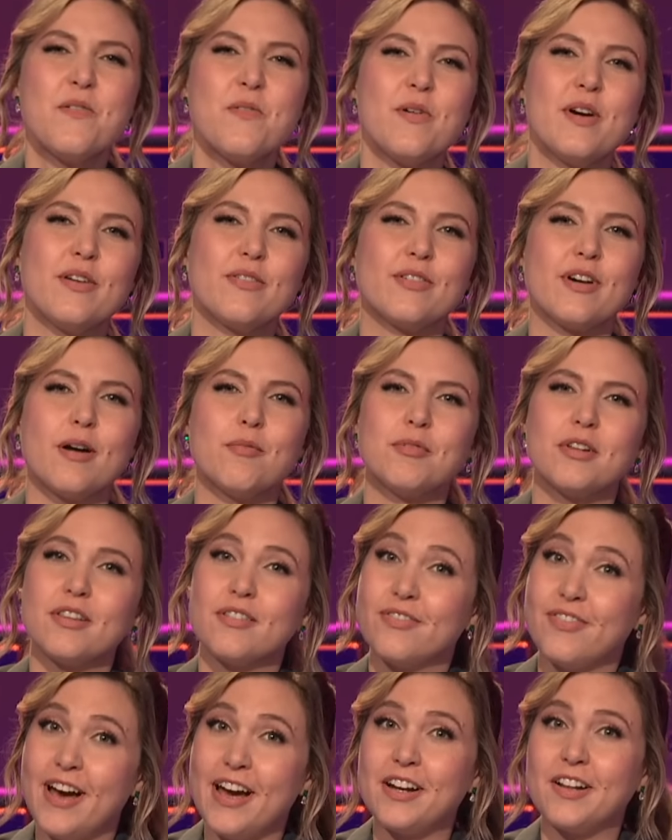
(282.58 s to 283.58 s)
We've come to
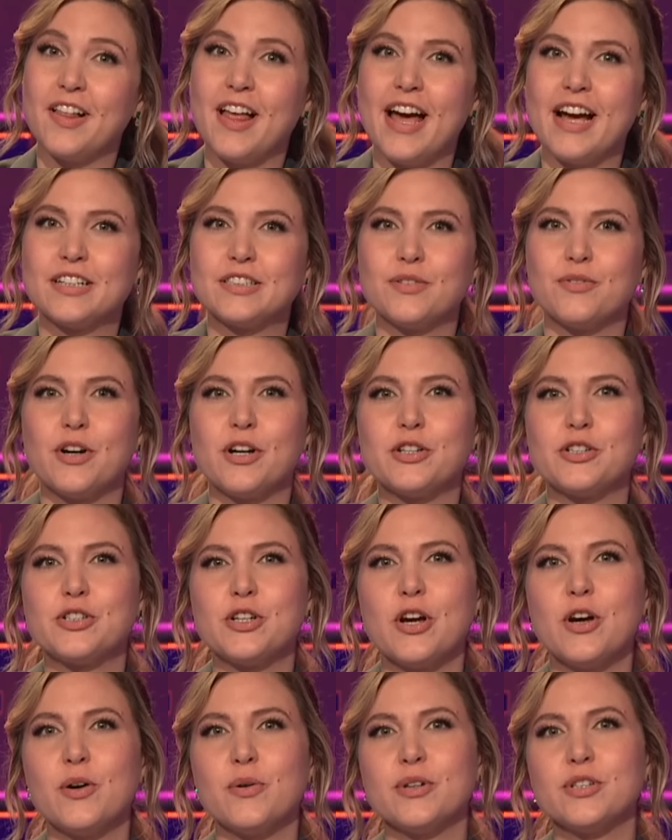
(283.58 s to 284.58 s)
the final act of our
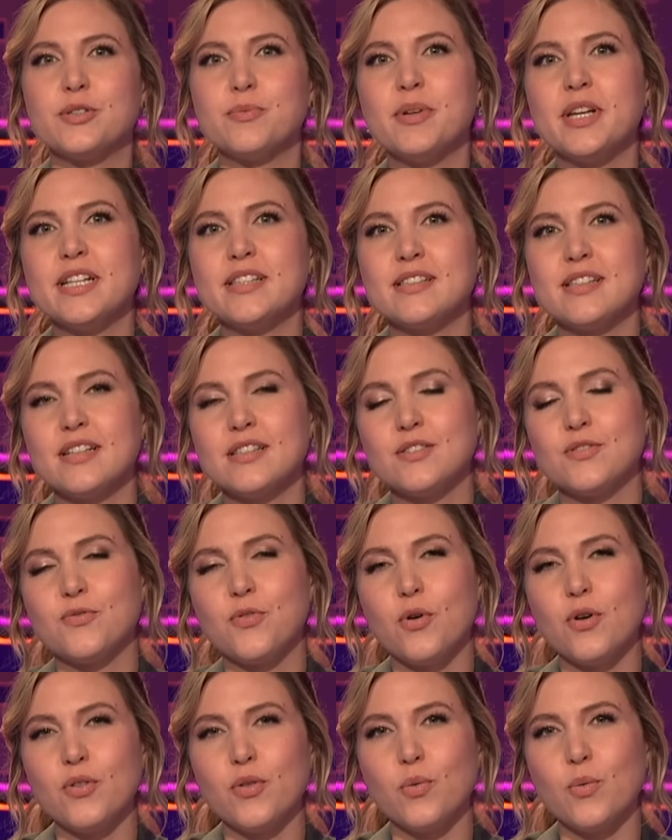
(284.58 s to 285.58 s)
show, which means it's
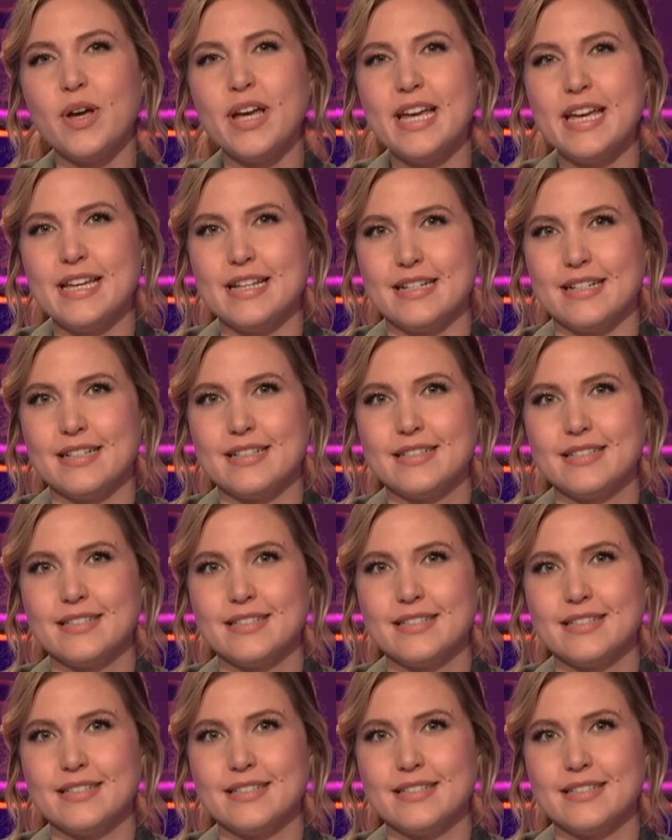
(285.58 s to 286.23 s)
for the win.